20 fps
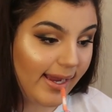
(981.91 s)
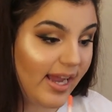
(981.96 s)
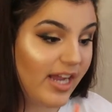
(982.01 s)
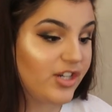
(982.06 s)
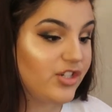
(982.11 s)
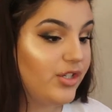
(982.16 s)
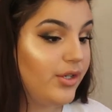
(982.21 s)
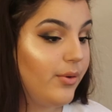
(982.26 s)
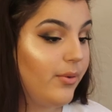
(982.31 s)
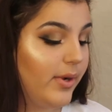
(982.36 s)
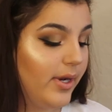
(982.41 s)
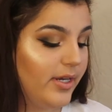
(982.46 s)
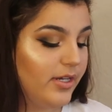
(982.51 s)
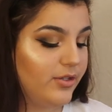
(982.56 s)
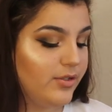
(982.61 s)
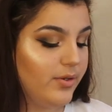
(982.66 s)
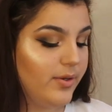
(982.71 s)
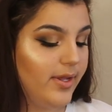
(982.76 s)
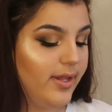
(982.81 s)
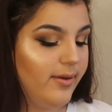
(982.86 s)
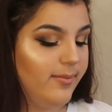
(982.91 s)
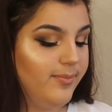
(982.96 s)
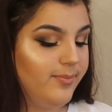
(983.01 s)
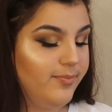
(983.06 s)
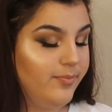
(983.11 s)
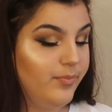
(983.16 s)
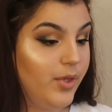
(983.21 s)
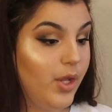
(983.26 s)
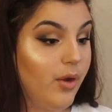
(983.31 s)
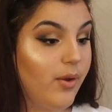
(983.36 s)
Actually quite enjoy
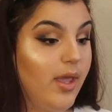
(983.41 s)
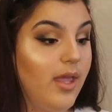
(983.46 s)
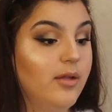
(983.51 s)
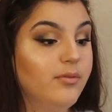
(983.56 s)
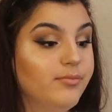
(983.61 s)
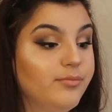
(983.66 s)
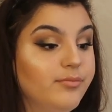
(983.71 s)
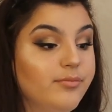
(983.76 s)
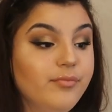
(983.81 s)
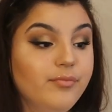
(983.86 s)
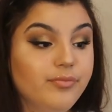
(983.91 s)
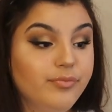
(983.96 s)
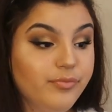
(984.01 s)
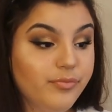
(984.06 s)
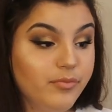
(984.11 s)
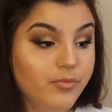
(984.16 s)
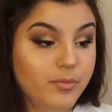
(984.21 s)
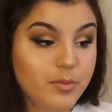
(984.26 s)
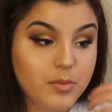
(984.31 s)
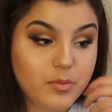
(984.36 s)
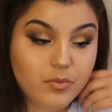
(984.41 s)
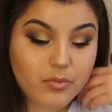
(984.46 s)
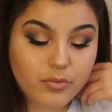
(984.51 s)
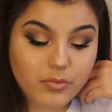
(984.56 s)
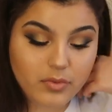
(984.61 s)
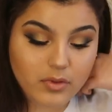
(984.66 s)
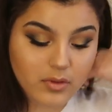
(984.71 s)
it. Okay. Put